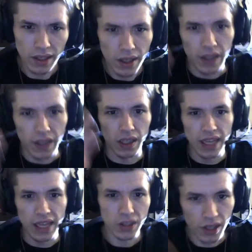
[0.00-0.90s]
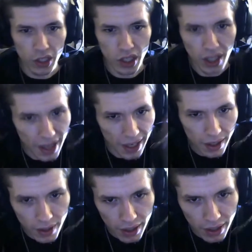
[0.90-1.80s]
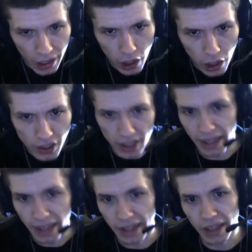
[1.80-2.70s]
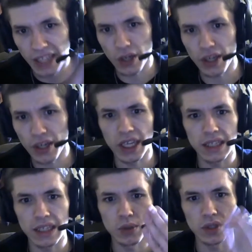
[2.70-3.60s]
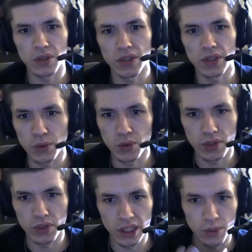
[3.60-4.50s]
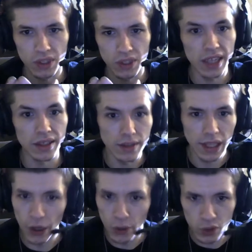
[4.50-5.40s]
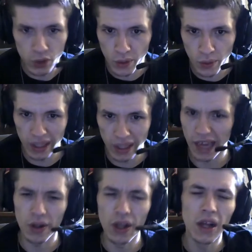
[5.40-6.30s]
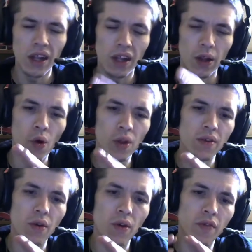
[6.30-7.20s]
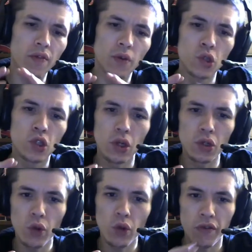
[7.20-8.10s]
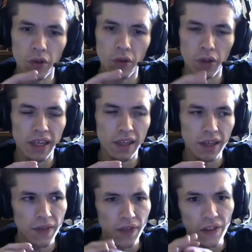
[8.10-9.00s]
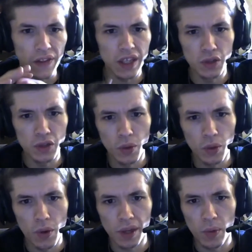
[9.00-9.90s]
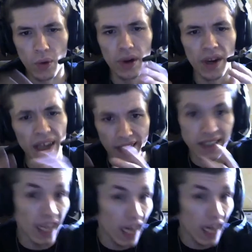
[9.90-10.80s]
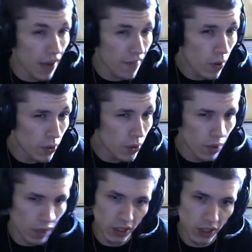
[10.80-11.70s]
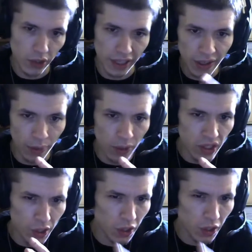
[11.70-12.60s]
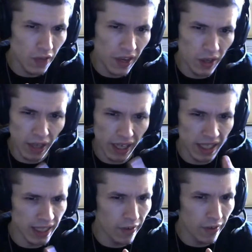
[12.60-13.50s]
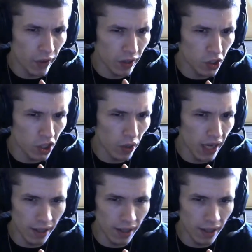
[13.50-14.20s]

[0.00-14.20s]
Like the last arc just like it closes it. Like the last arc is like this was done. You know, it was written well. Like I don't only few shows do I feel like they leave you still wanting more. And that's kind of how I felt with Yu Hakusho. Like it was such a cliffhanger. Like it didn't even feel like the show ended.